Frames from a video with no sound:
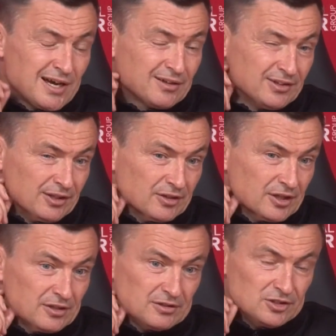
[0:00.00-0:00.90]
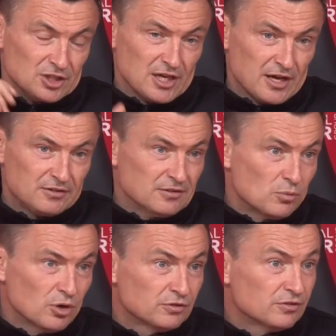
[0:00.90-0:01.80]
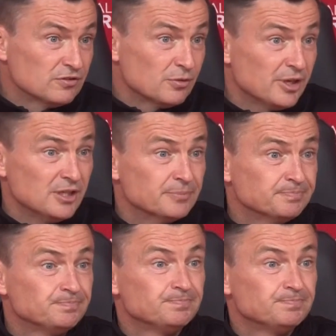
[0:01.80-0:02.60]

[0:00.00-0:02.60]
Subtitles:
I think that United wanted to be.